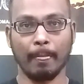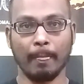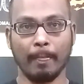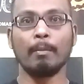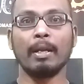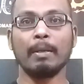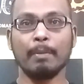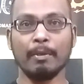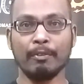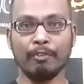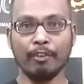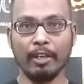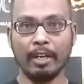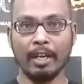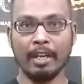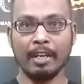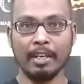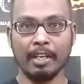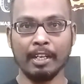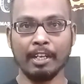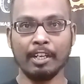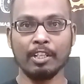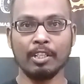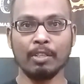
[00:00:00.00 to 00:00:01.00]
But before
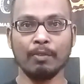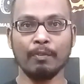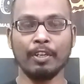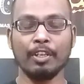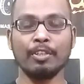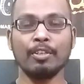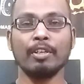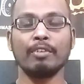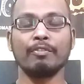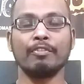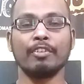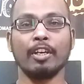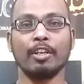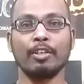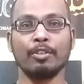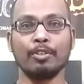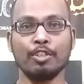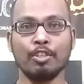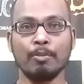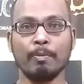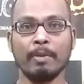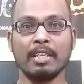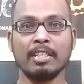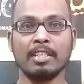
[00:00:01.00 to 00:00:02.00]
entering into the video, if you are new
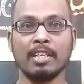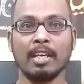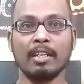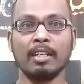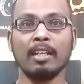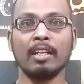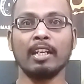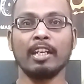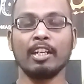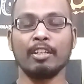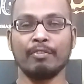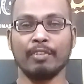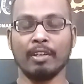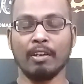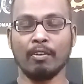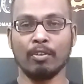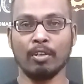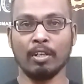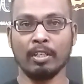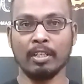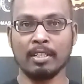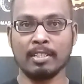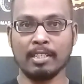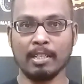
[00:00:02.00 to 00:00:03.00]
to my channel and if you have
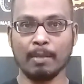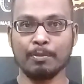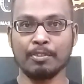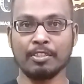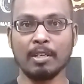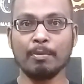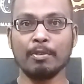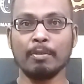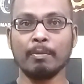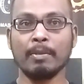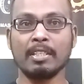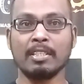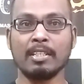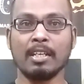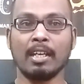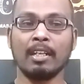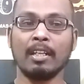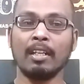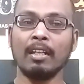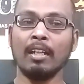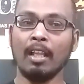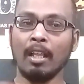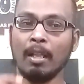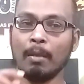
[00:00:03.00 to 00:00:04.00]
not yet subscribed to my
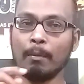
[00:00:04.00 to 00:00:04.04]
channel,